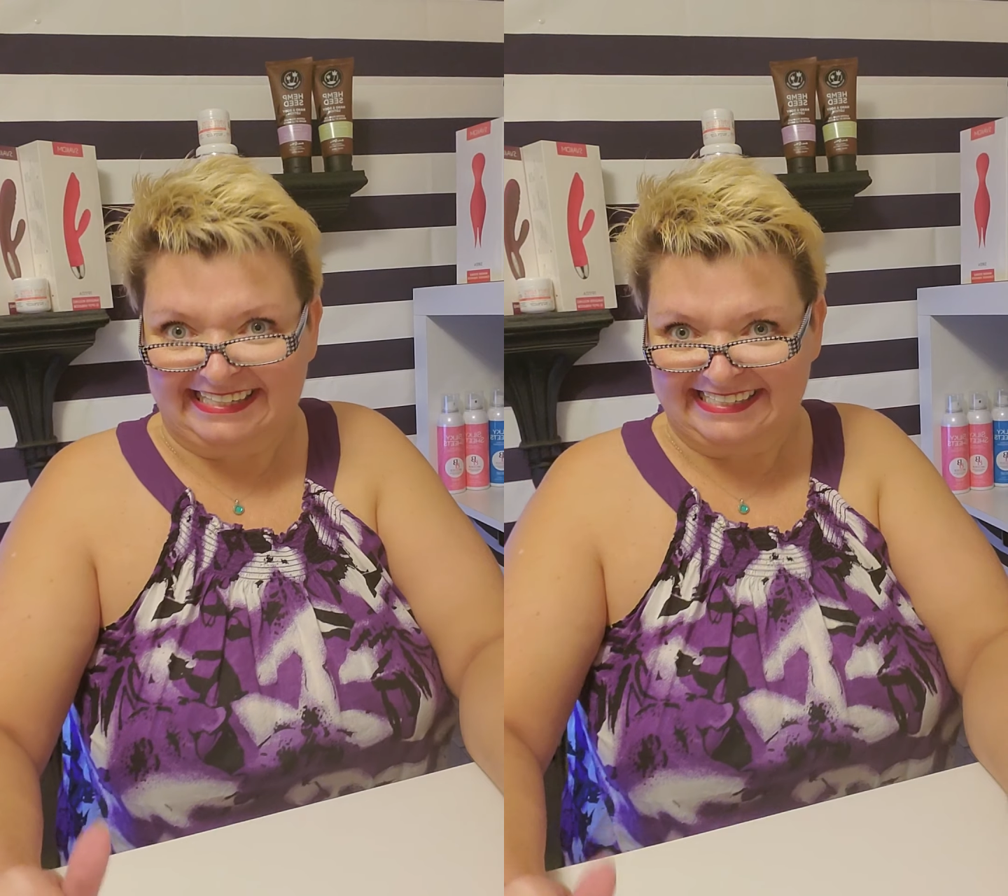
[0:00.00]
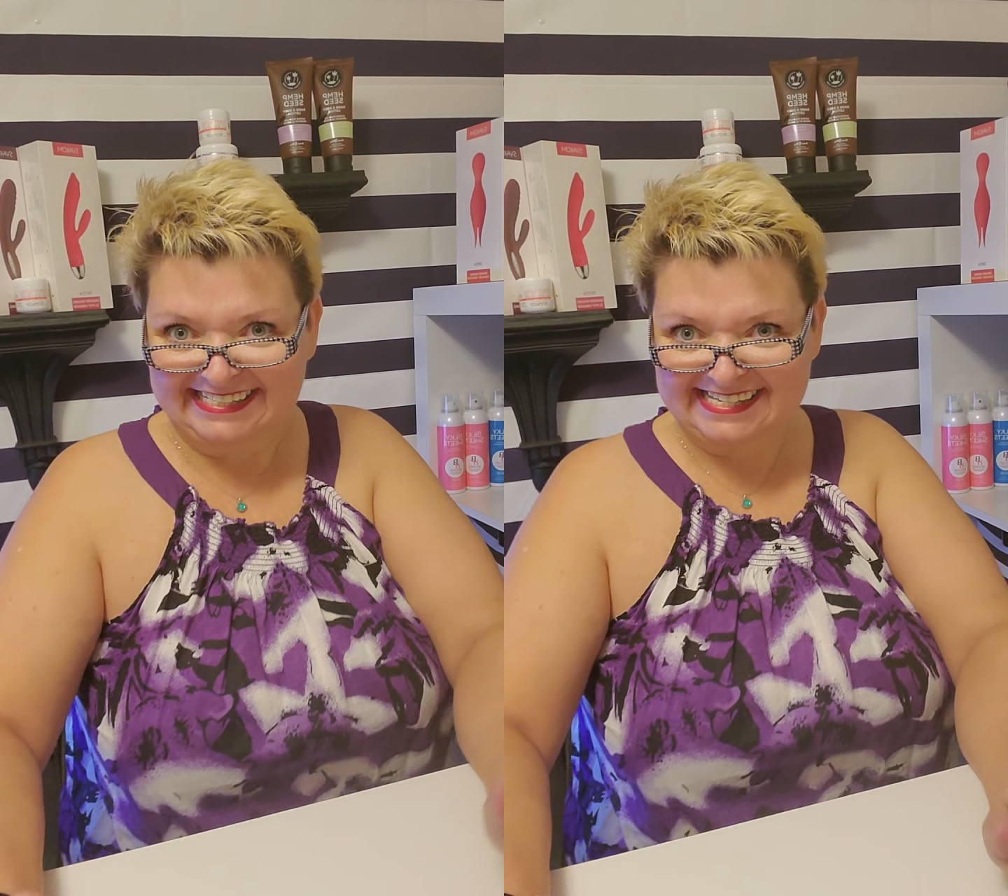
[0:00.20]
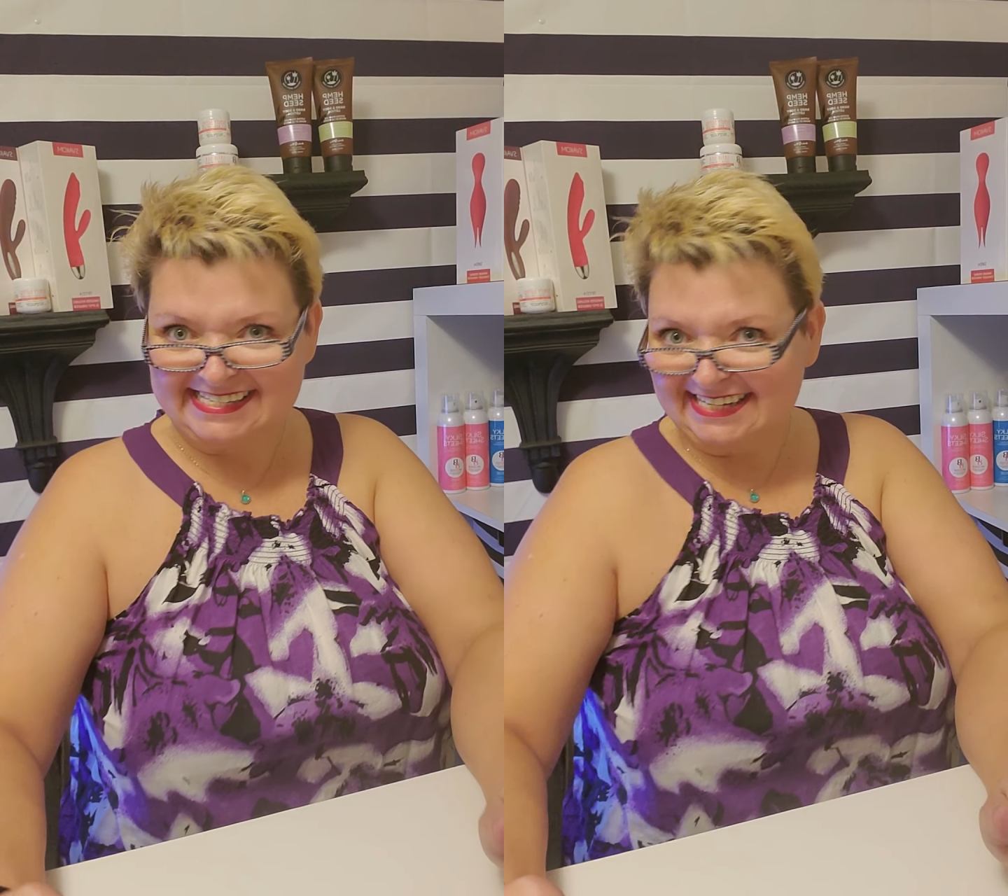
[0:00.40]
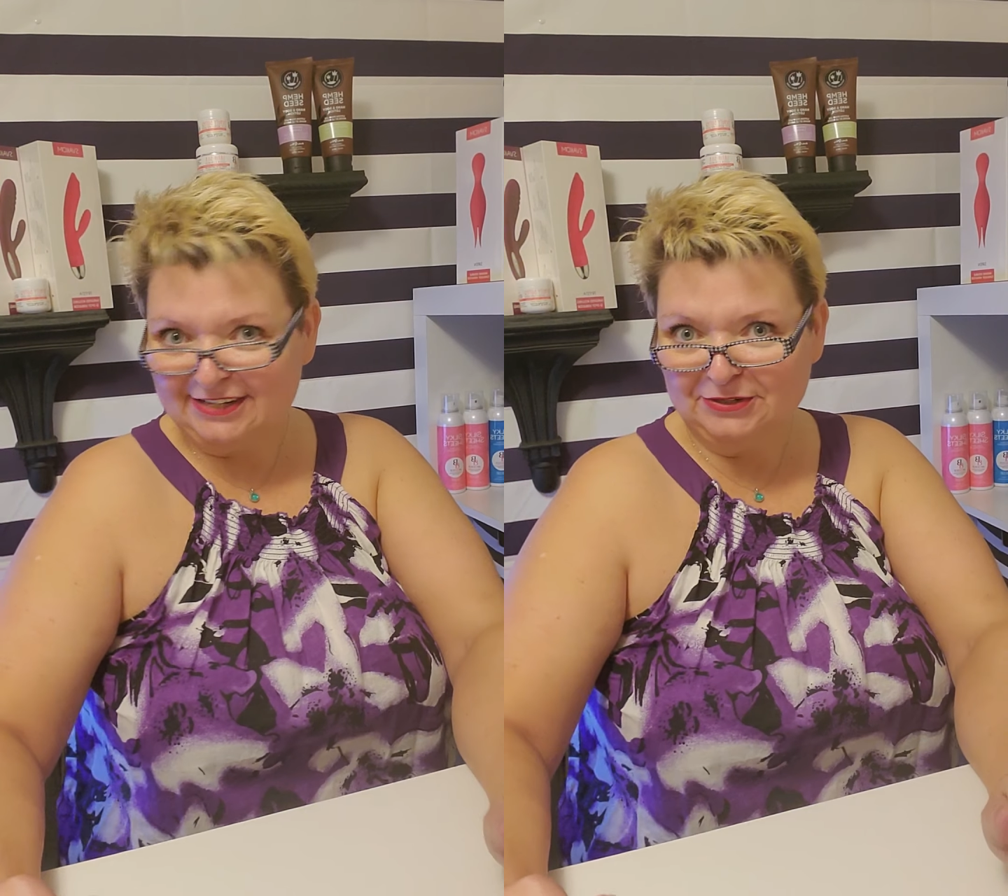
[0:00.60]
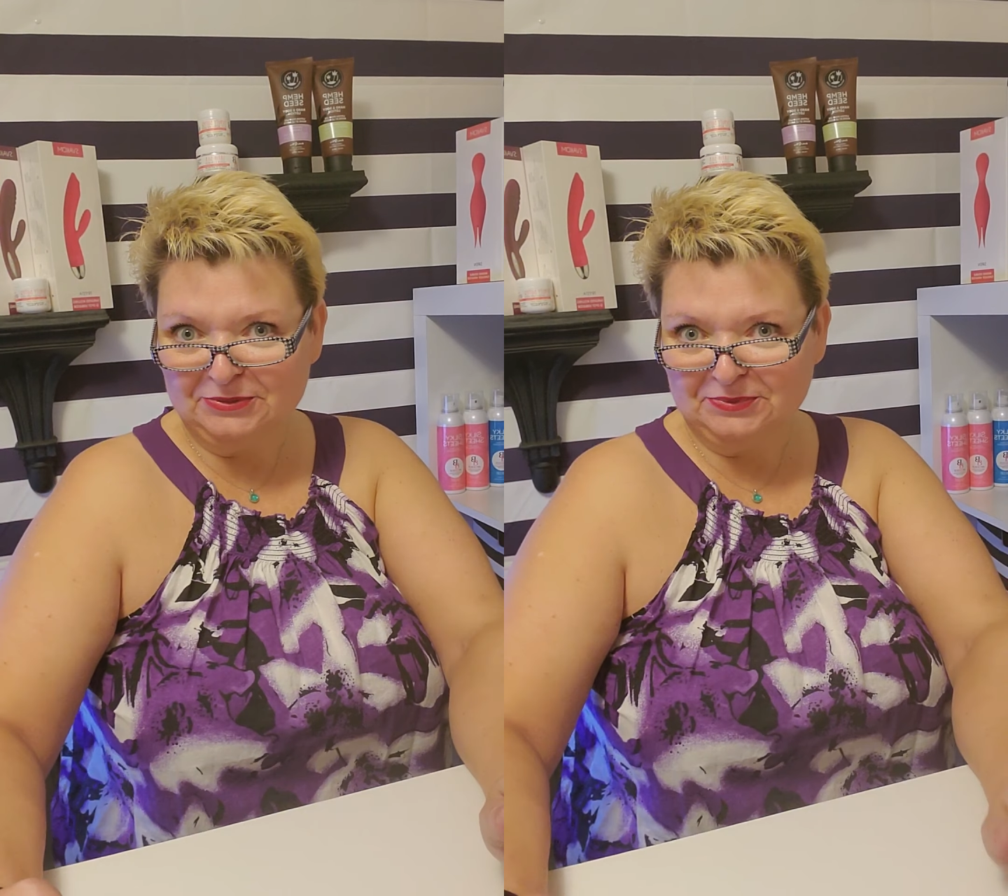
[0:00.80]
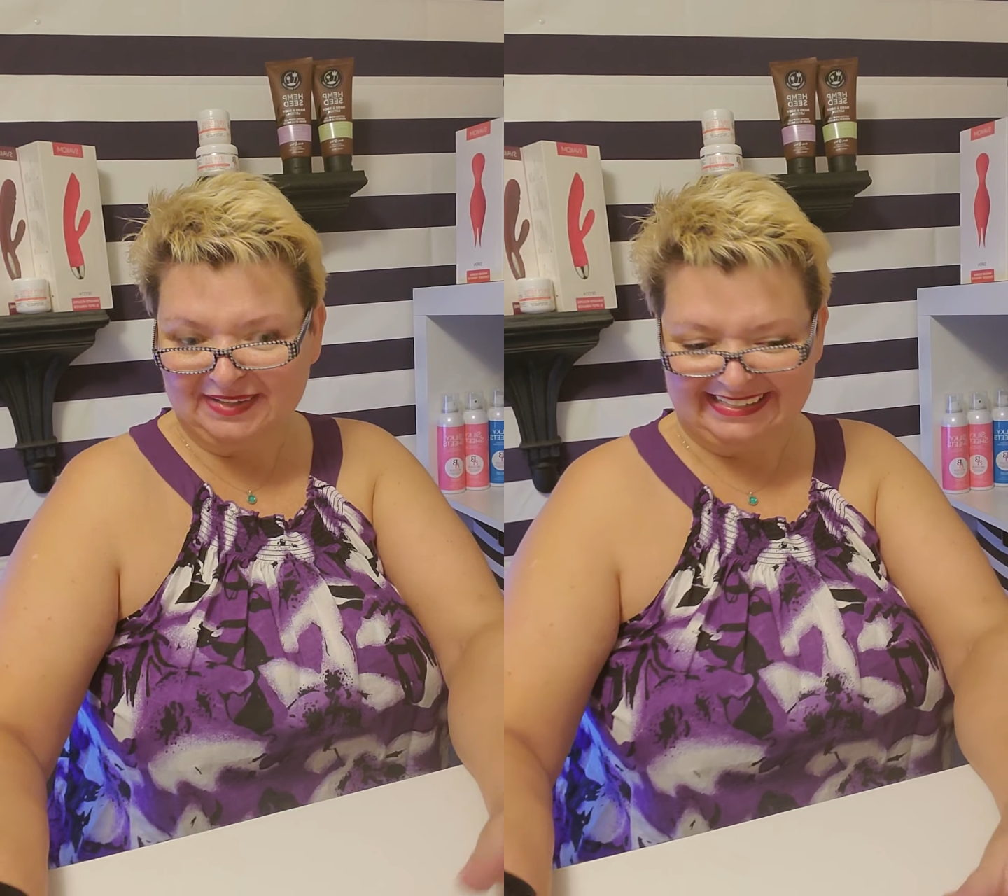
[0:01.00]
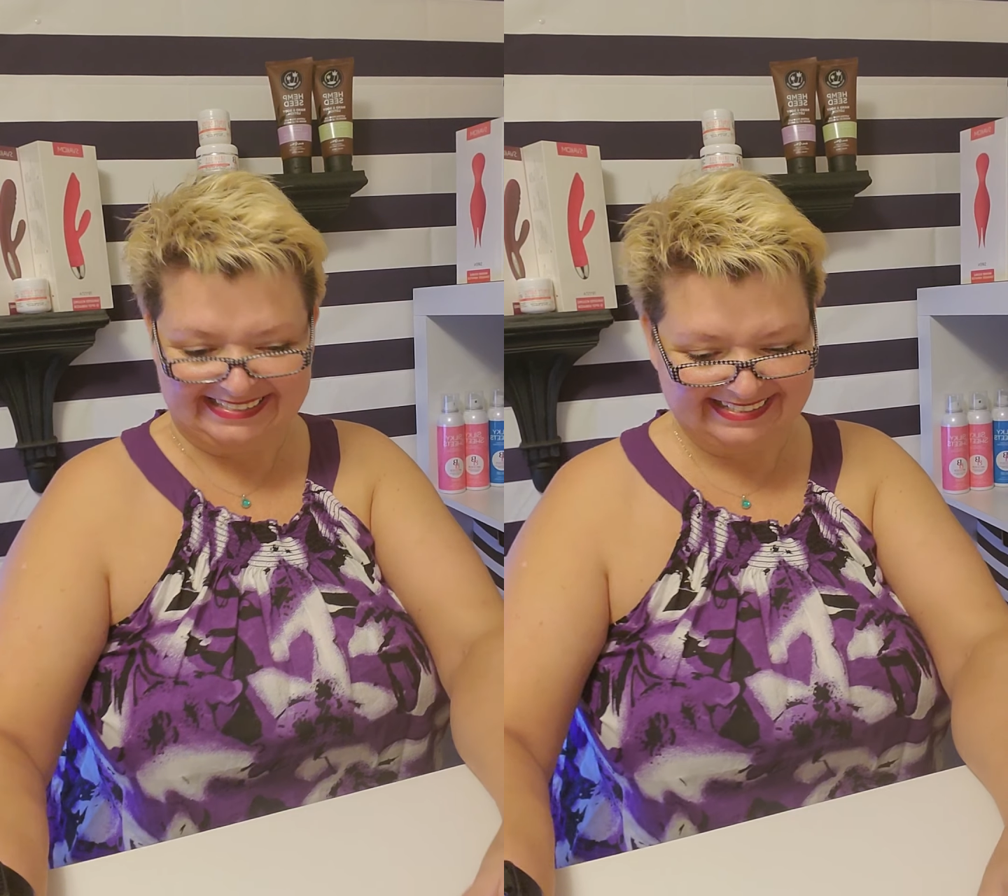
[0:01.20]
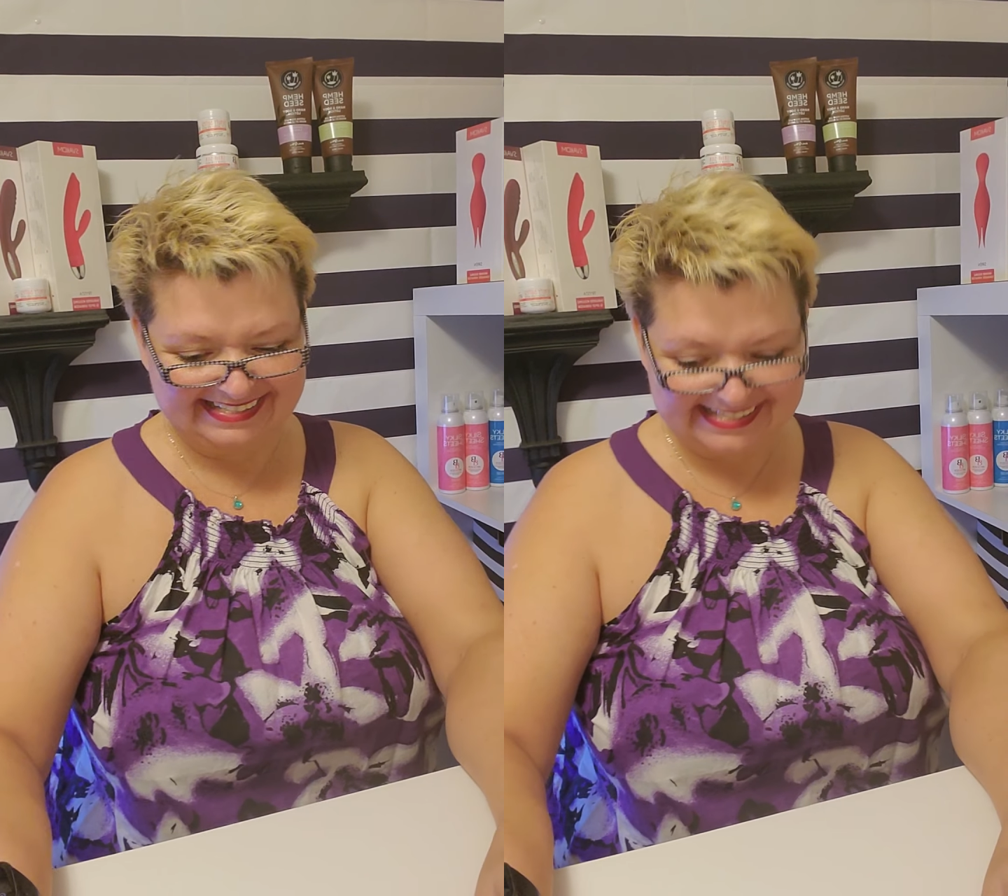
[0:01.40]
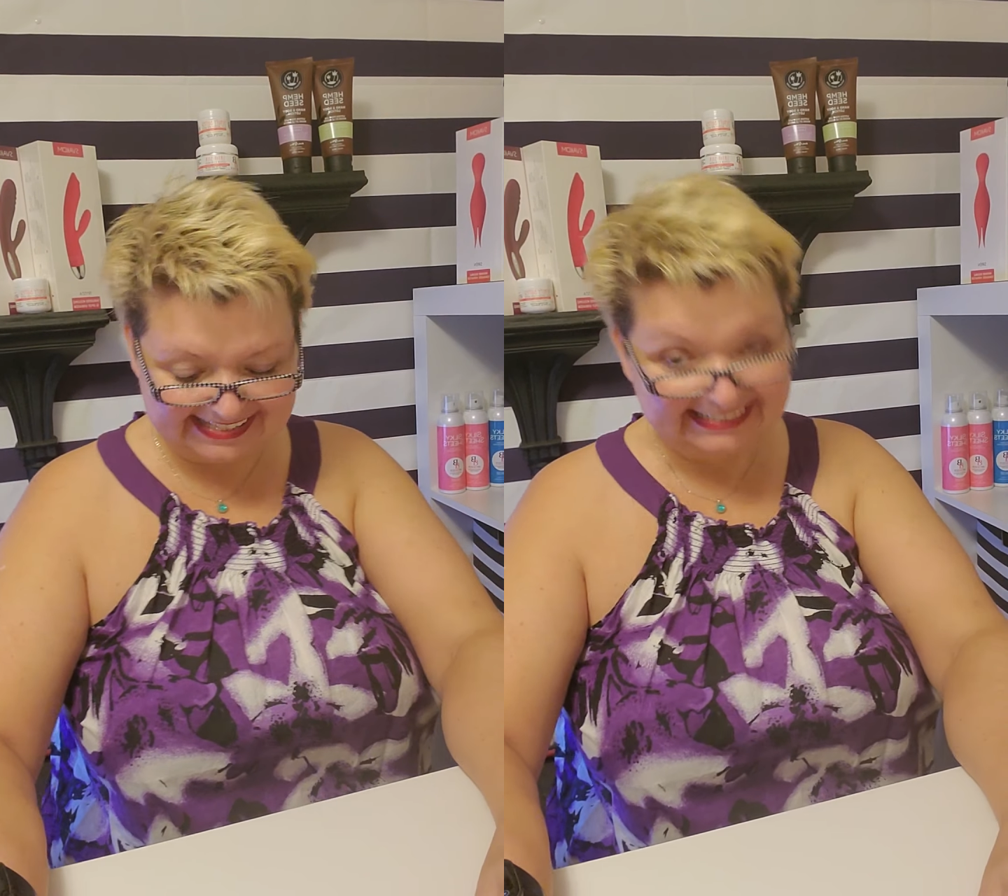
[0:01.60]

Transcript: and see who wins.